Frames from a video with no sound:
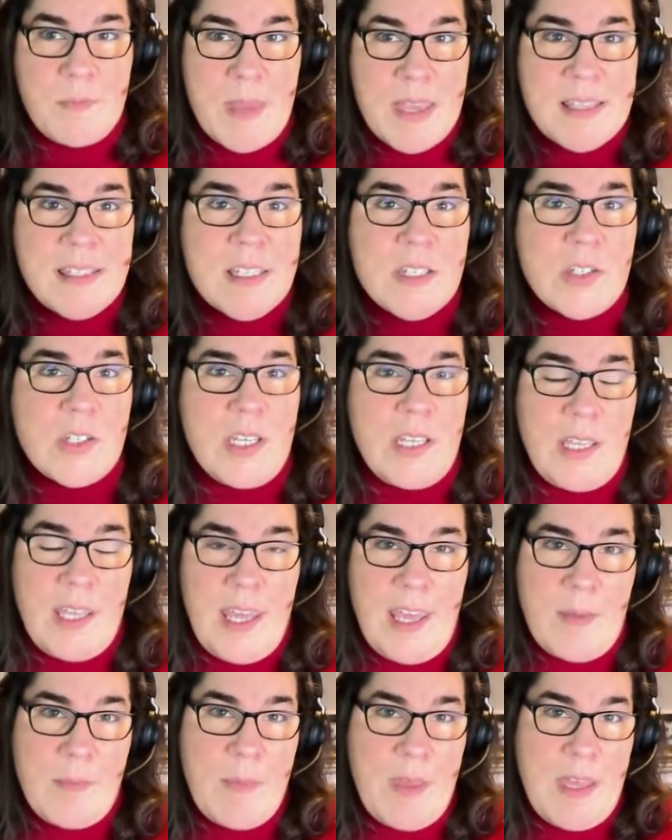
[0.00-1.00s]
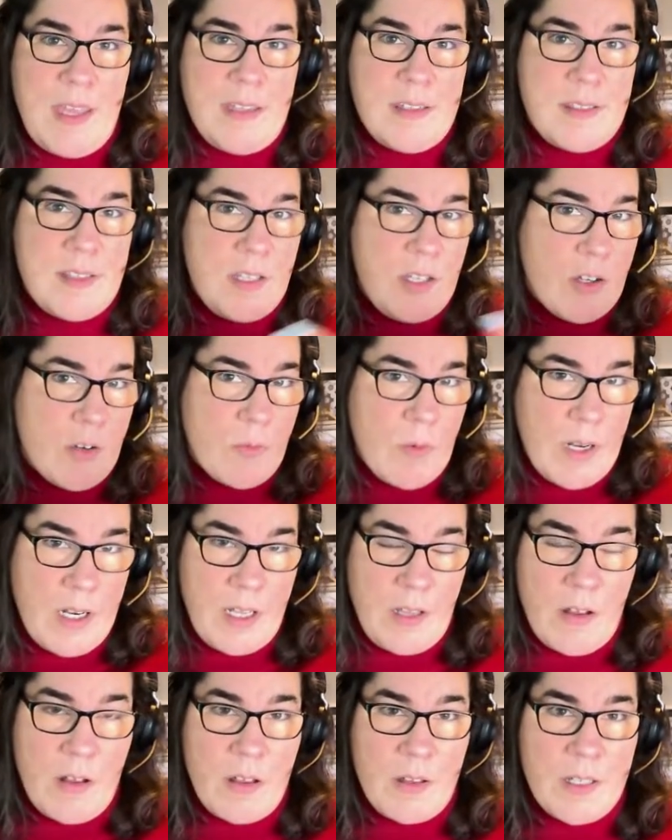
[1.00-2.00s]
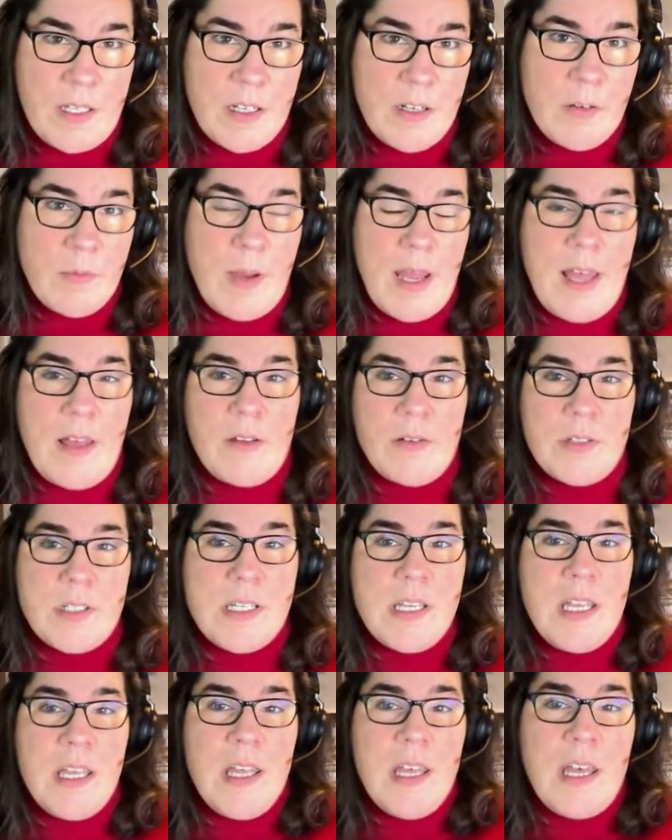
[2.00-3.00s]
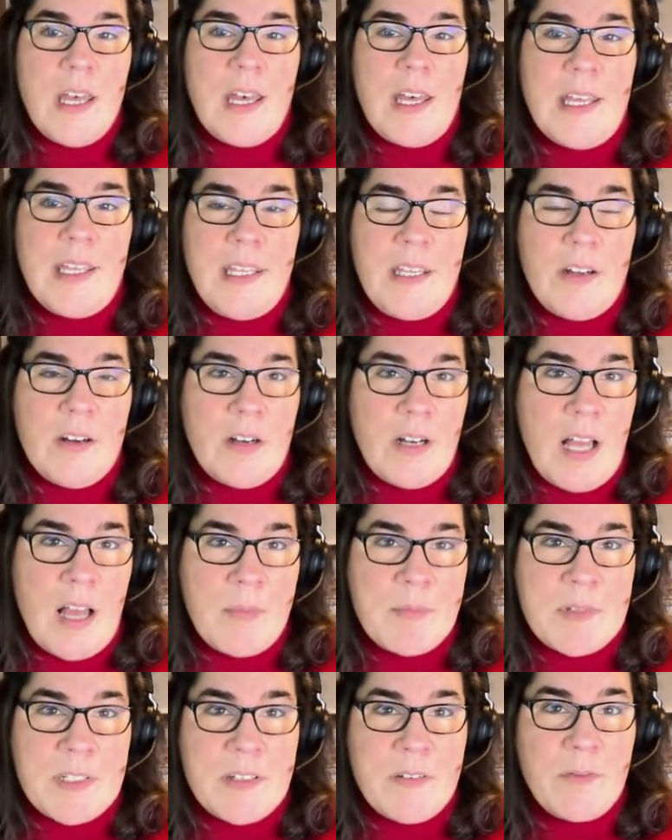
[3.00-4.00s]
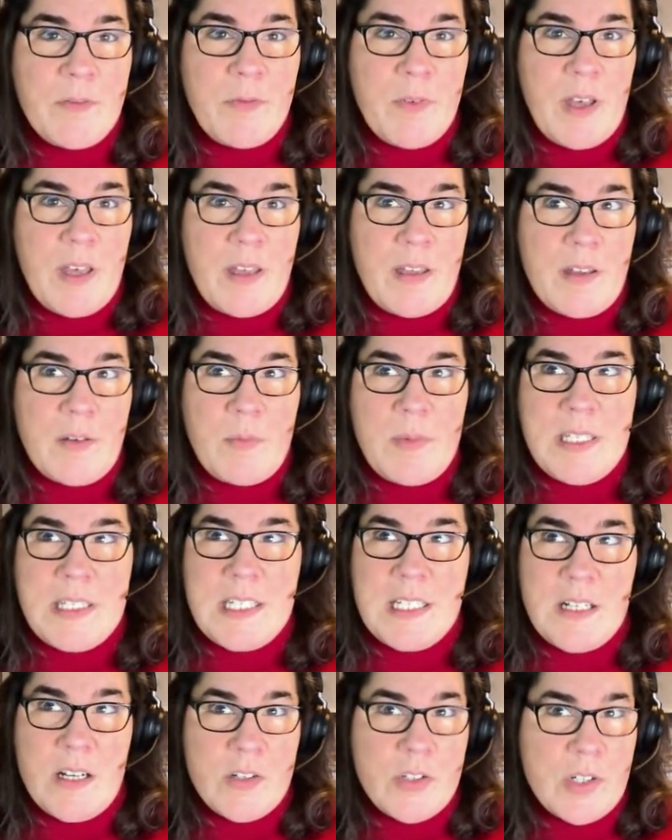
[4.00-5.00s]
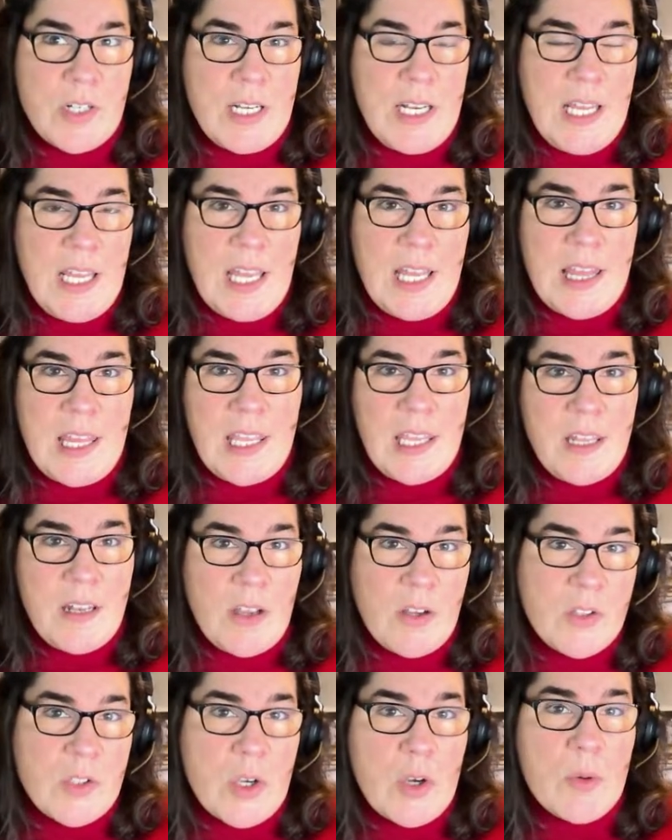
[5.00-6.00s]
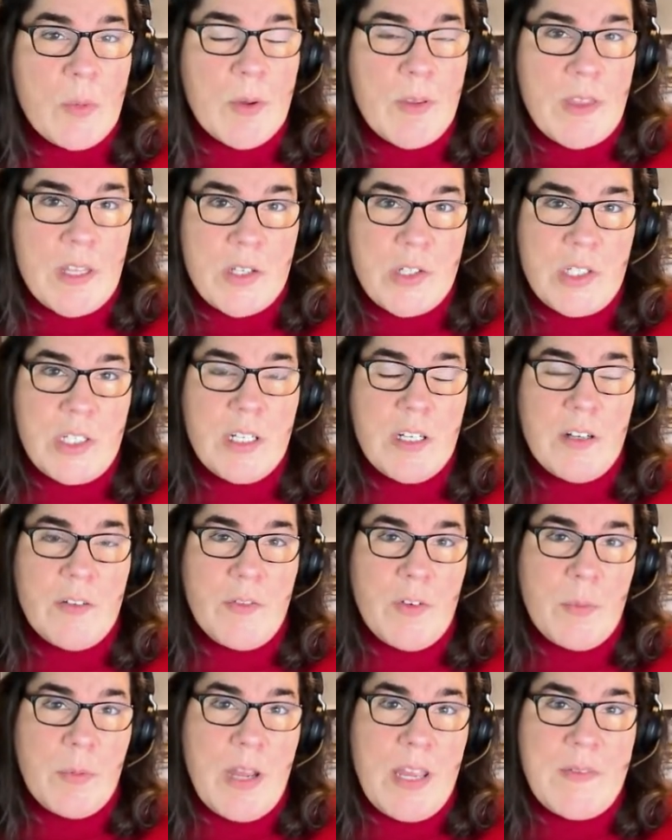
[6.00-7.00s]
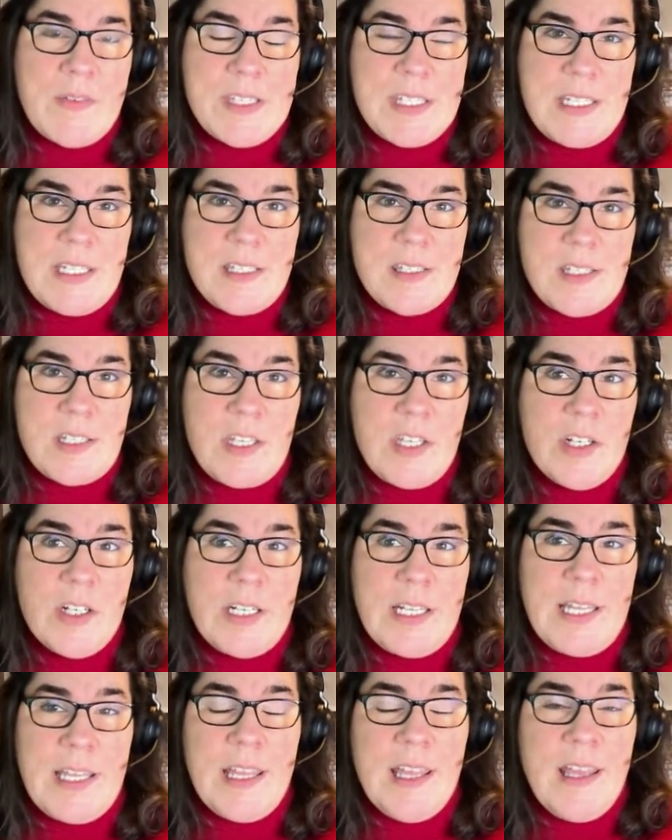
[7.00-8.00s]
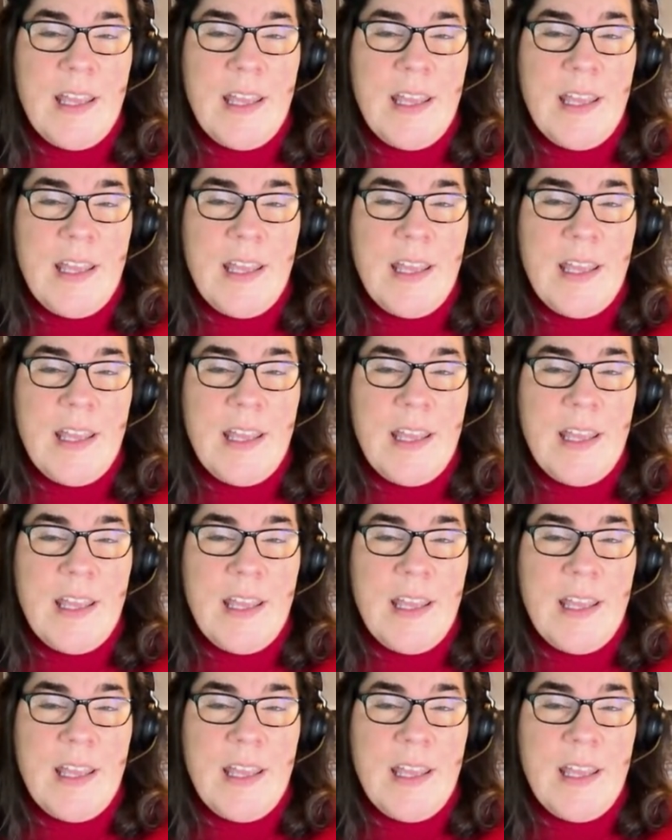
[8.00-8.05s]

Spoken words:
messaging campaigns that you're running all year round. Here at Optiv, we did our training, I think, in October this year for privacy and security.